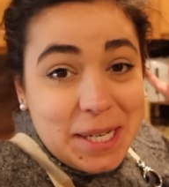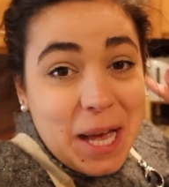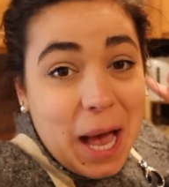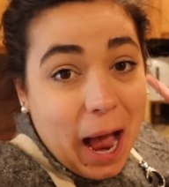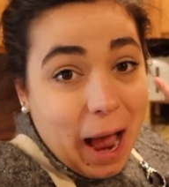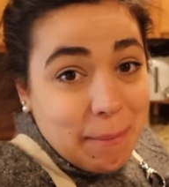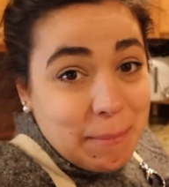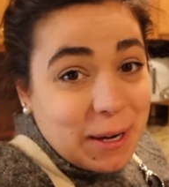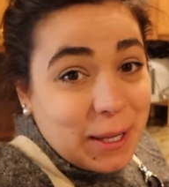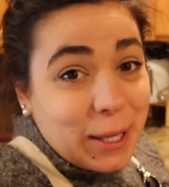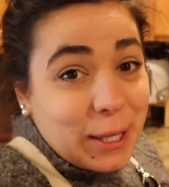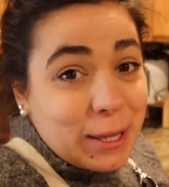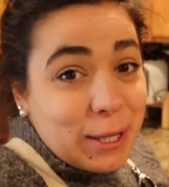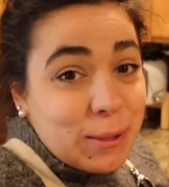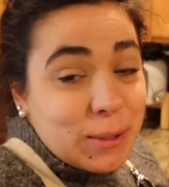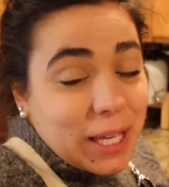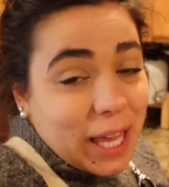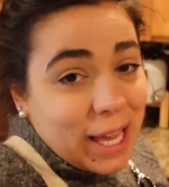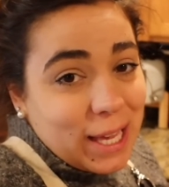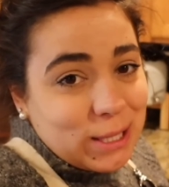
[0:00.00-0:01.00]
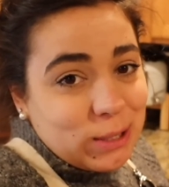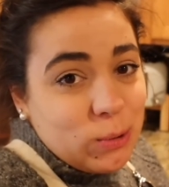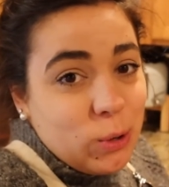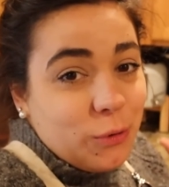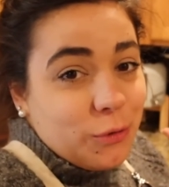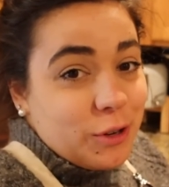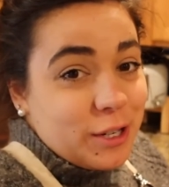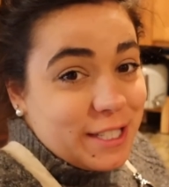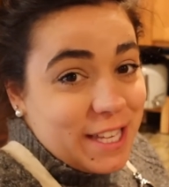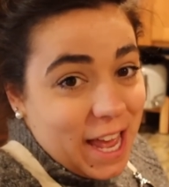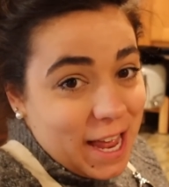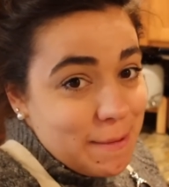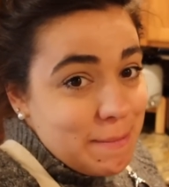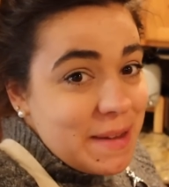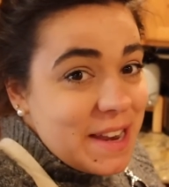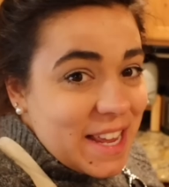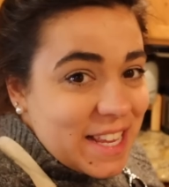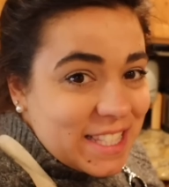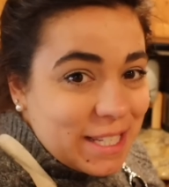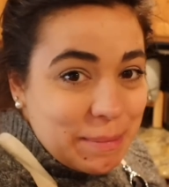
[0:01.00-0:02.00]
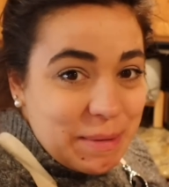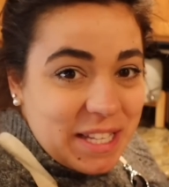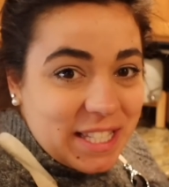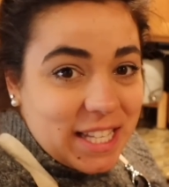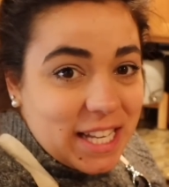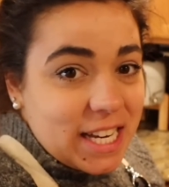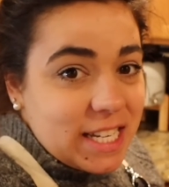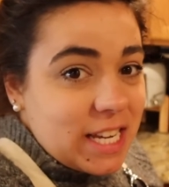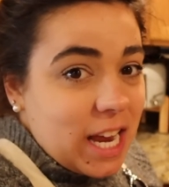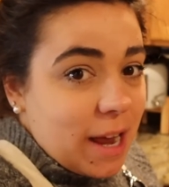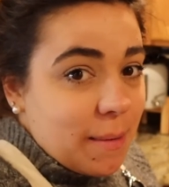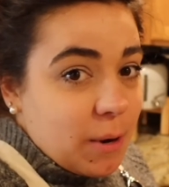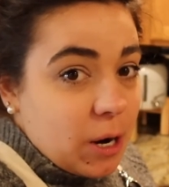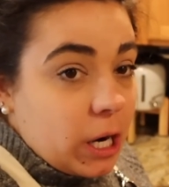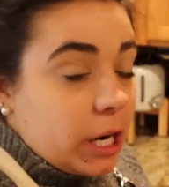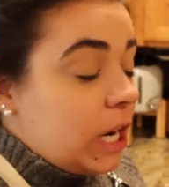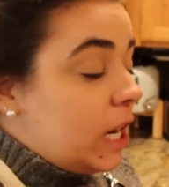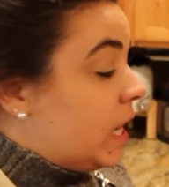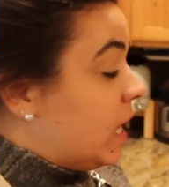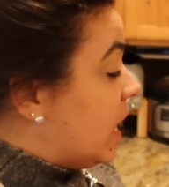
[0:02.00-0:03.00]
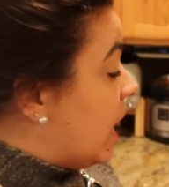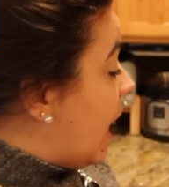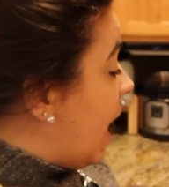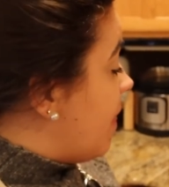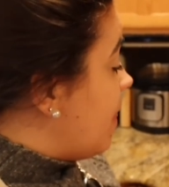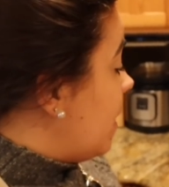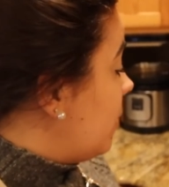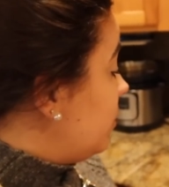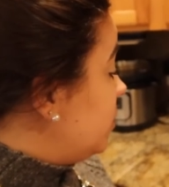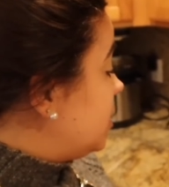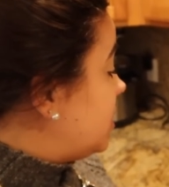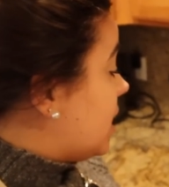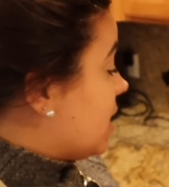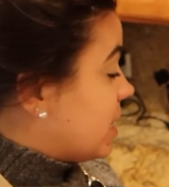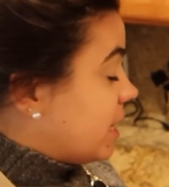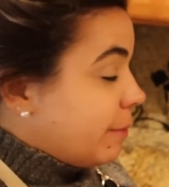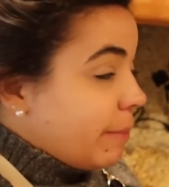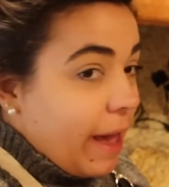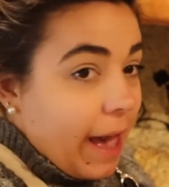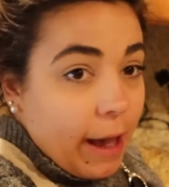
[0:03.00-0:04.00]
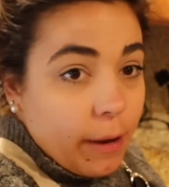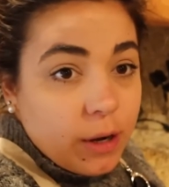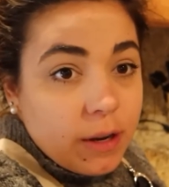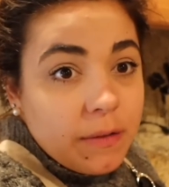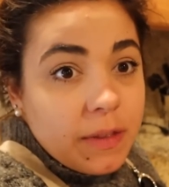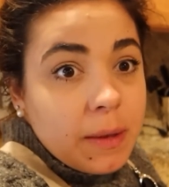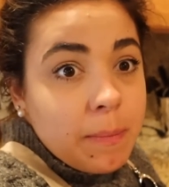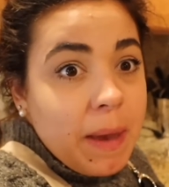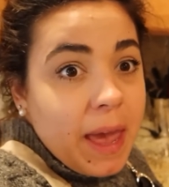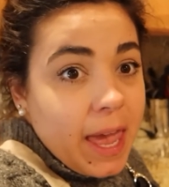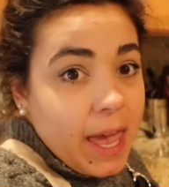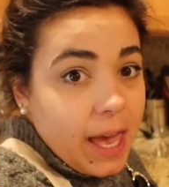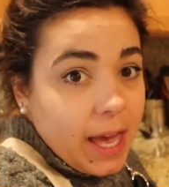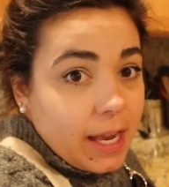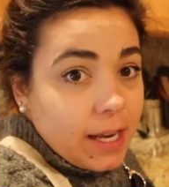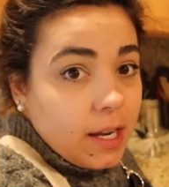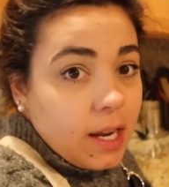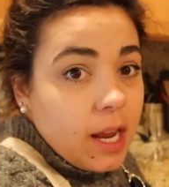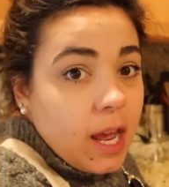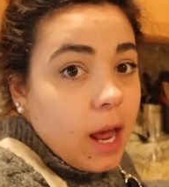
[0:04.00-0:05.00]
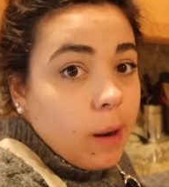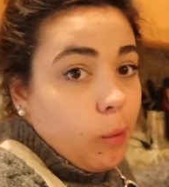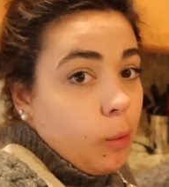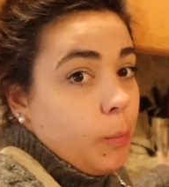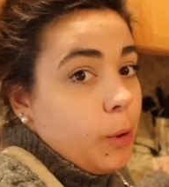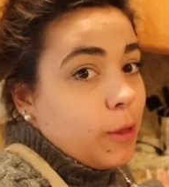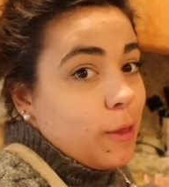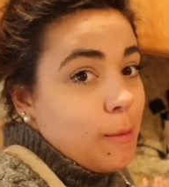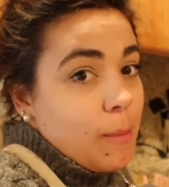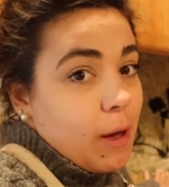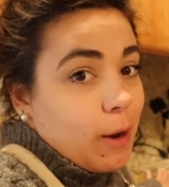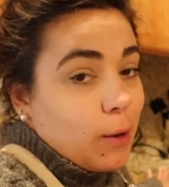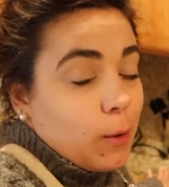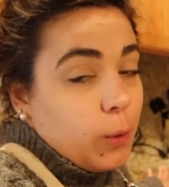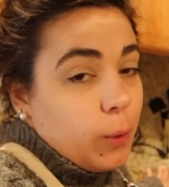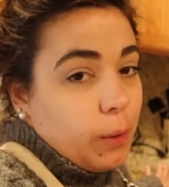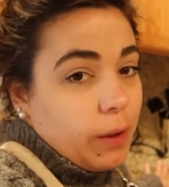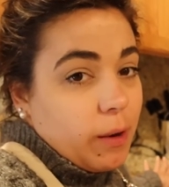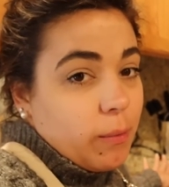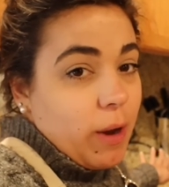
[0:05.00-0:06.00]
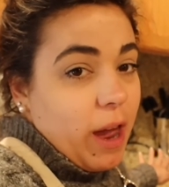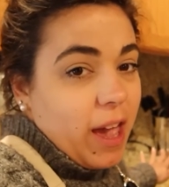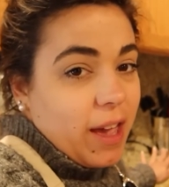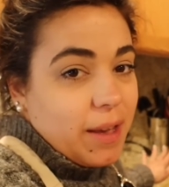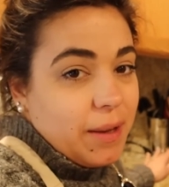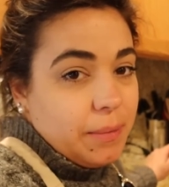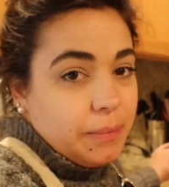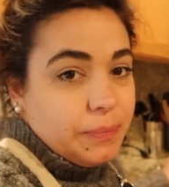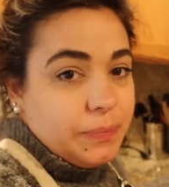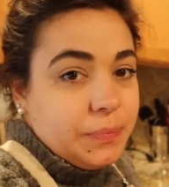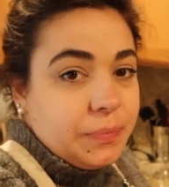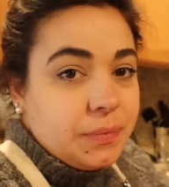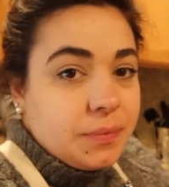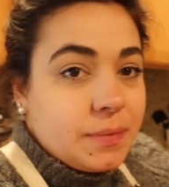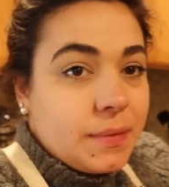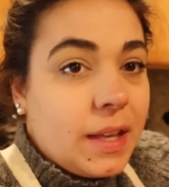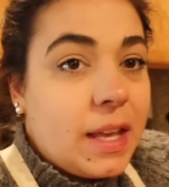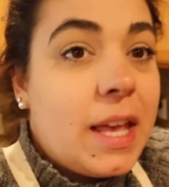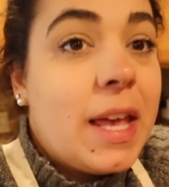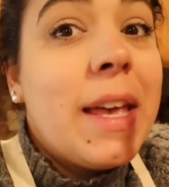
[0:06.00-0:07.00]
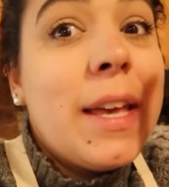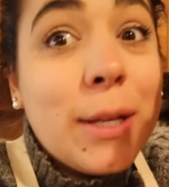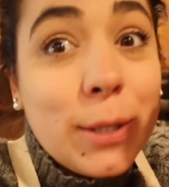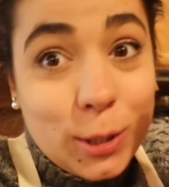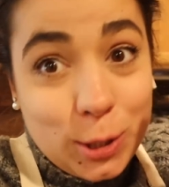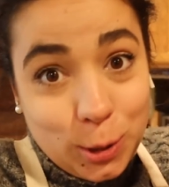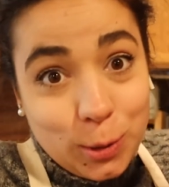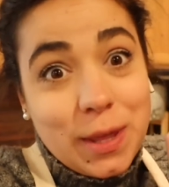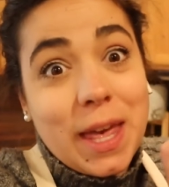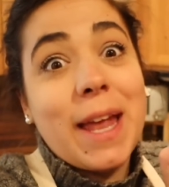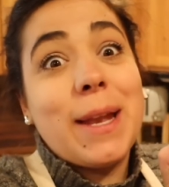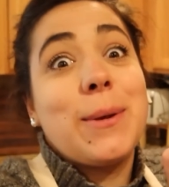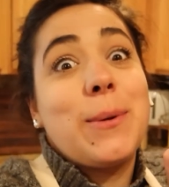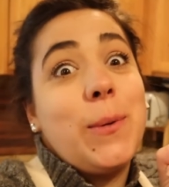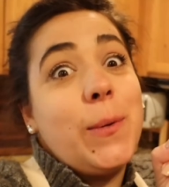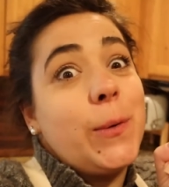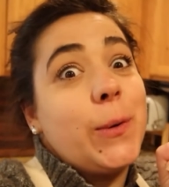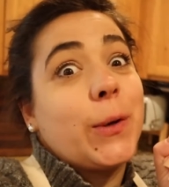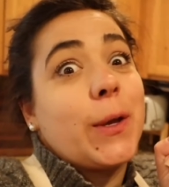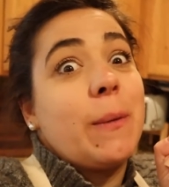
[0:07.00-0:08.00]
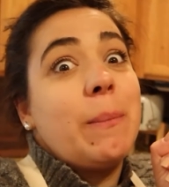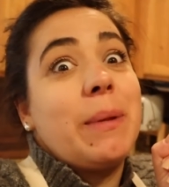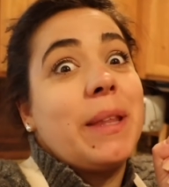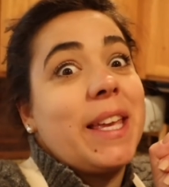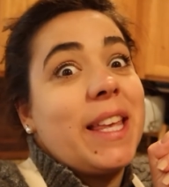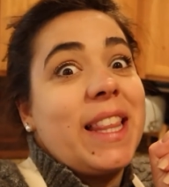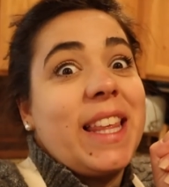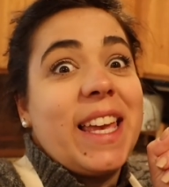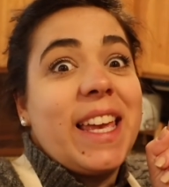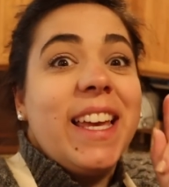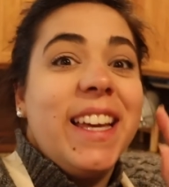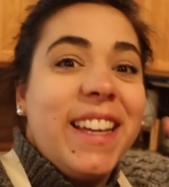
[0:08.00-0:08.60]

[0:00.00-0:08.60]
I'm gonna let those cakes cool for 10 minutes. I'm gonna set a timer and then we'll take them out of the pan and we'll put them on a cooling rack to then cool completely.